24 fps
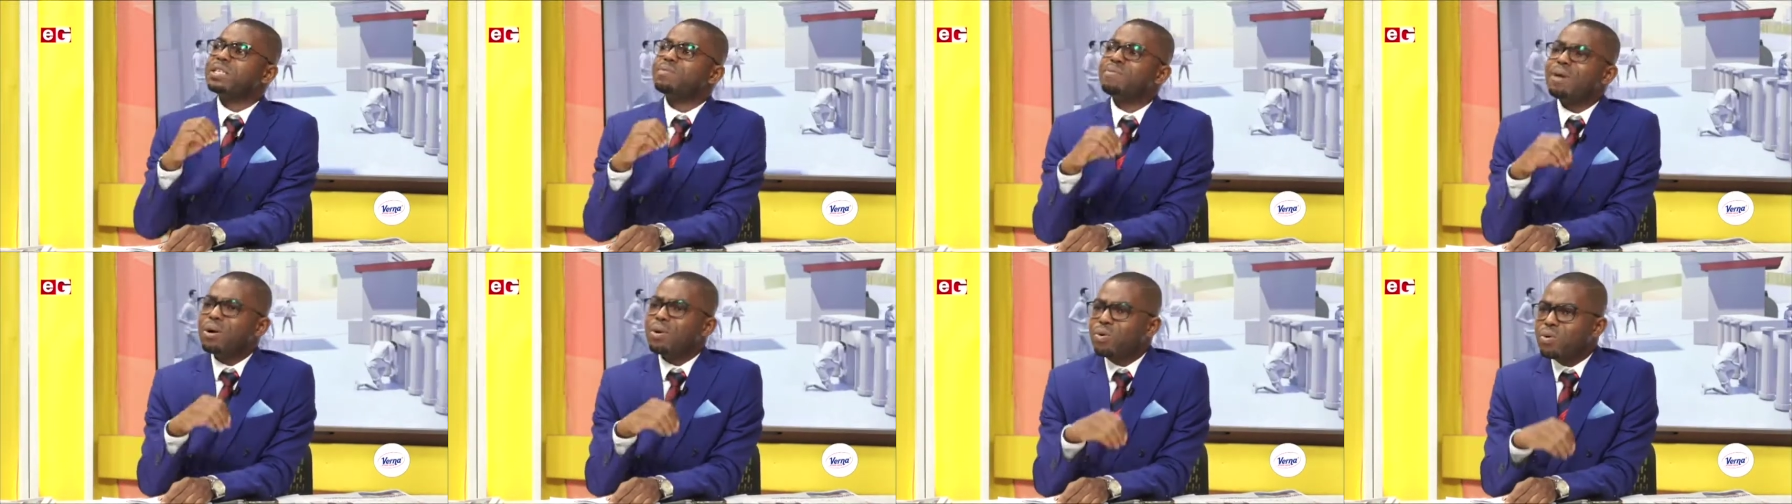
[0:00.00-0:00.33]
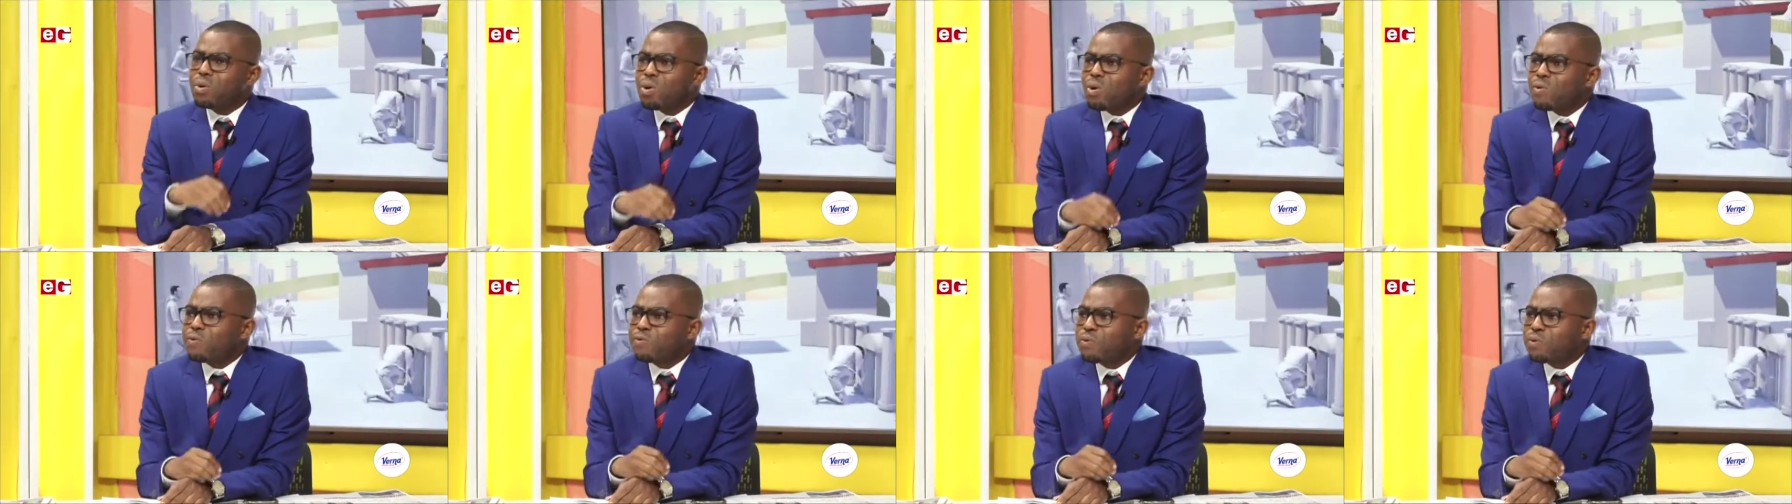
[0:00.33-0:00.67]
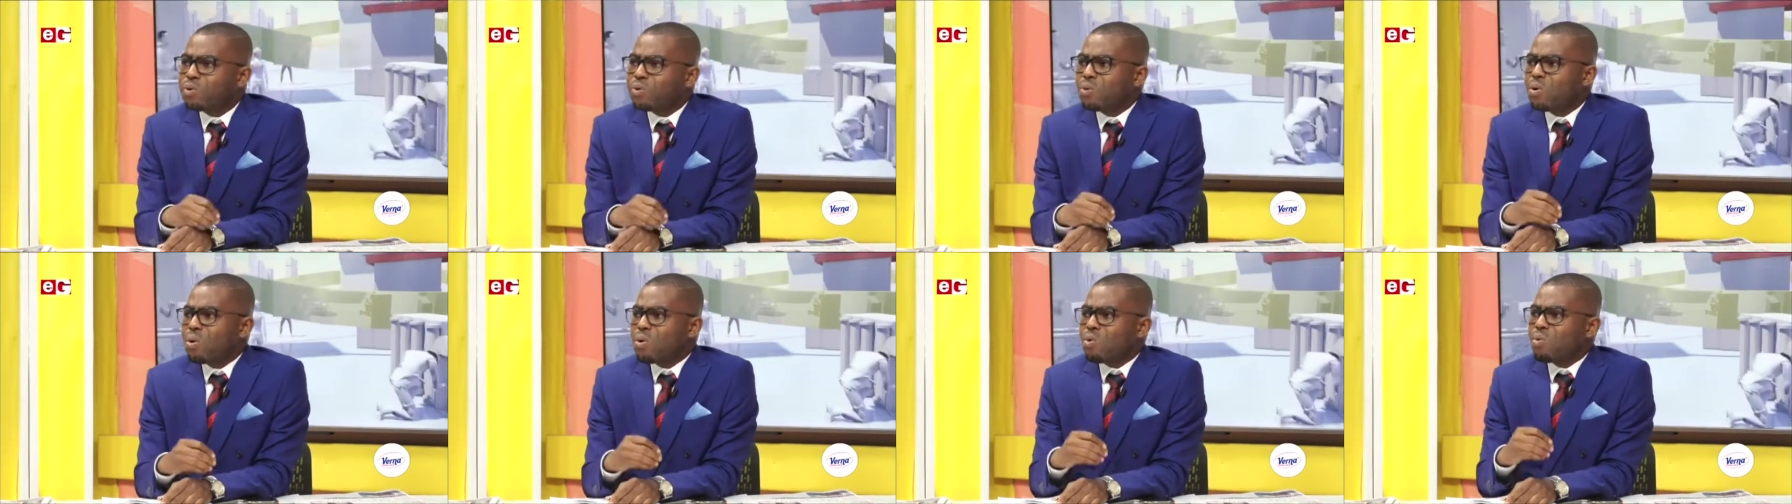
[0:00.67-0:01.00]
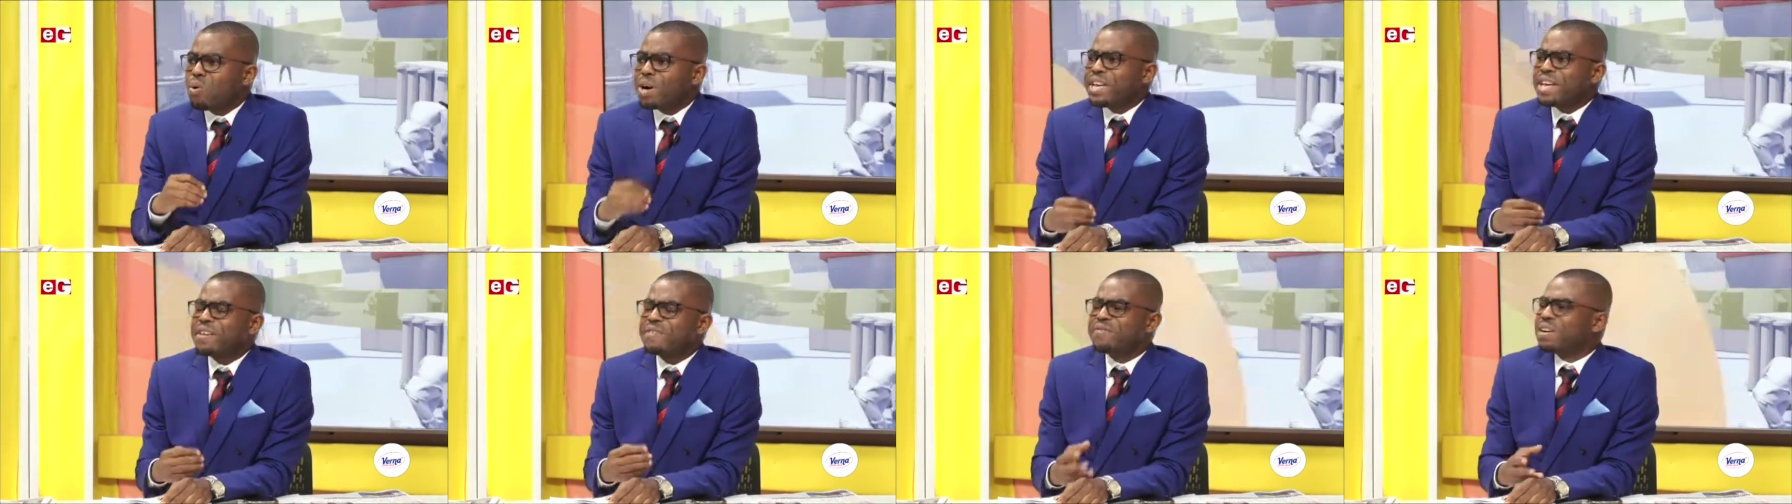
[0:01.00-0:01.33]
Mankrofo
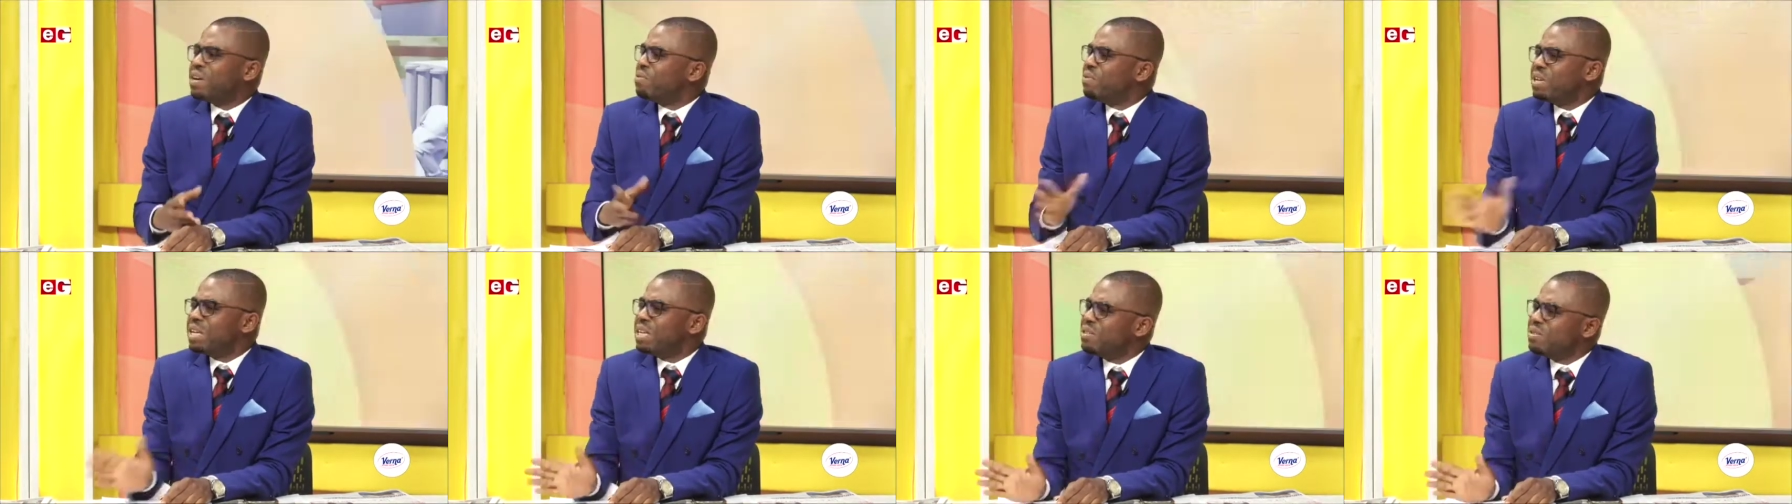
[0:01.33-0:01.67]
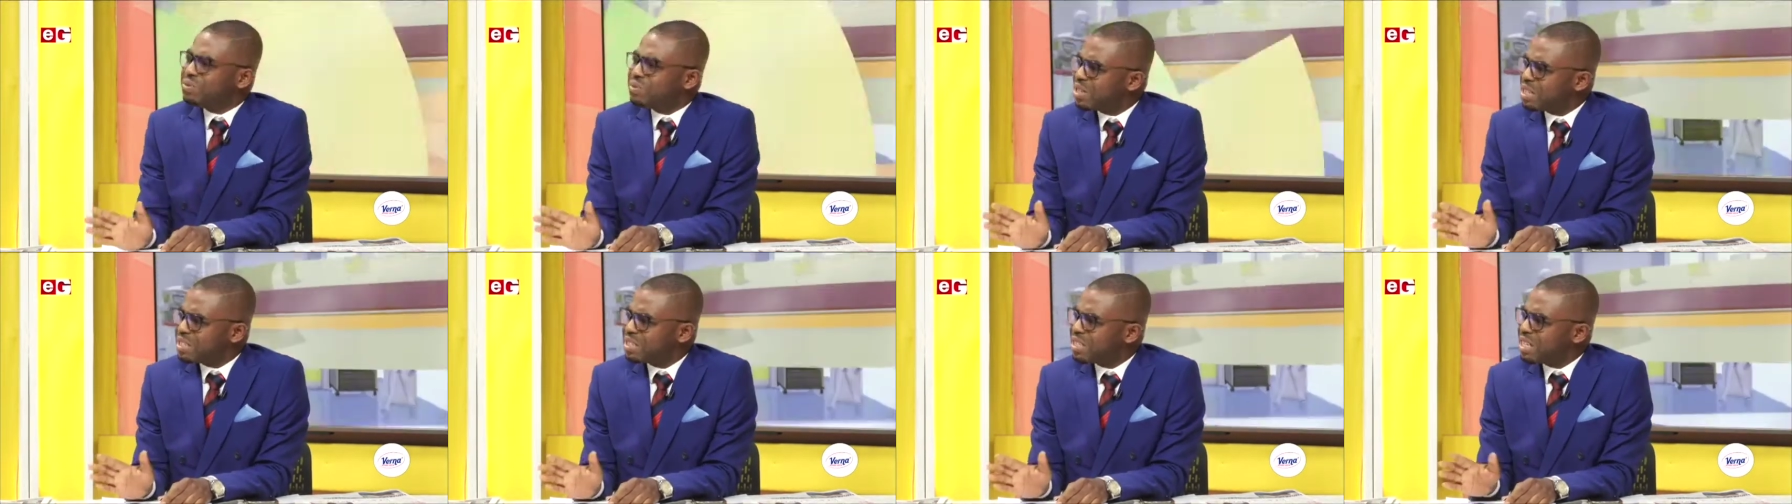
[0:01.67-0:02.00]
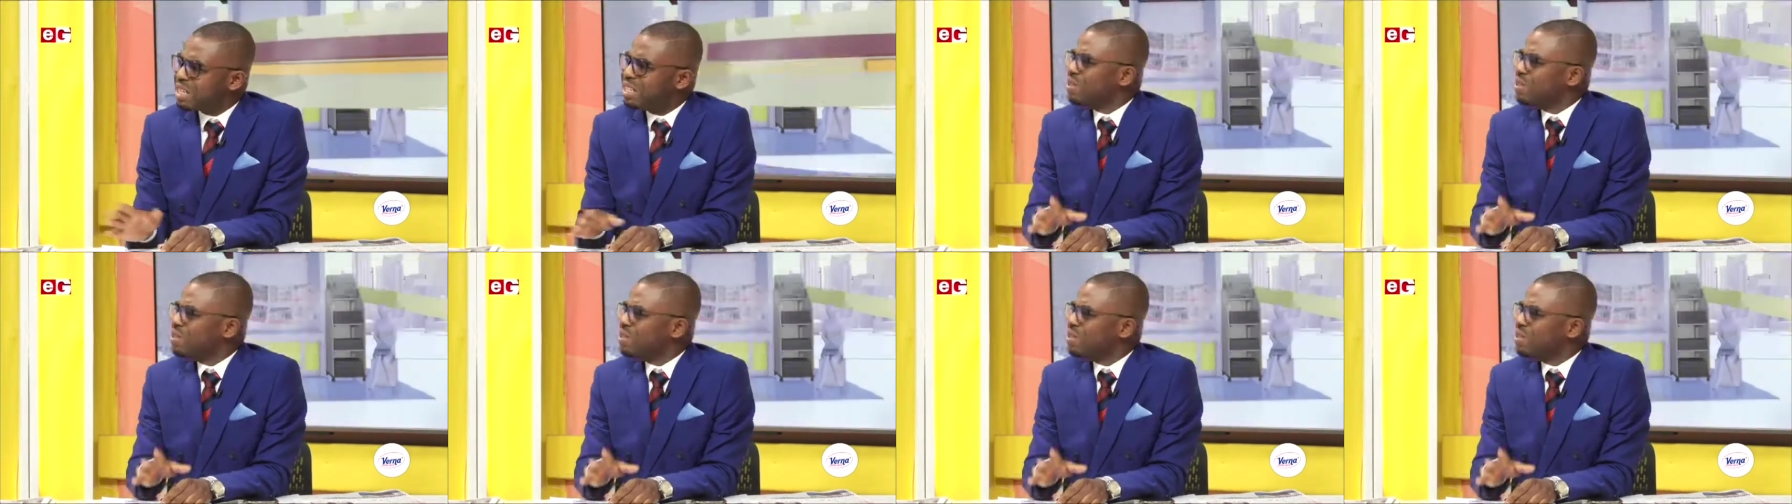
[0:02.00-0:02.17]
we are very interested in